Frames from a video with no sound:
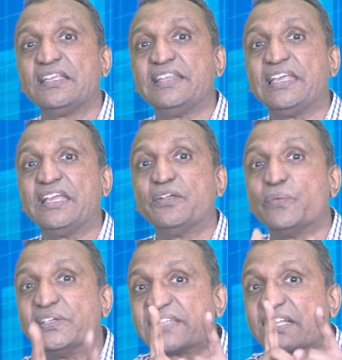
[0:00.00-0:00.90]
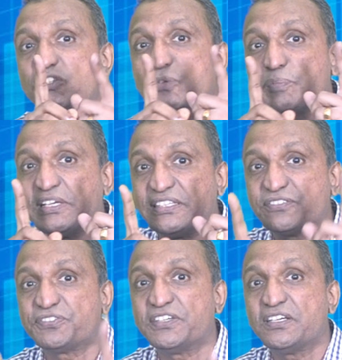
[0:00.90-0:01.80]
The results will be
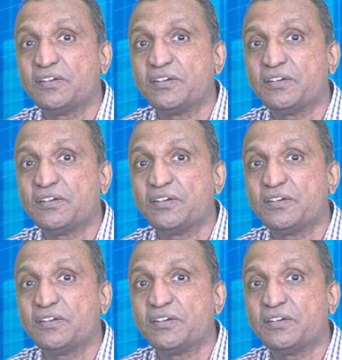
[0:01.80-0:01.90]
different,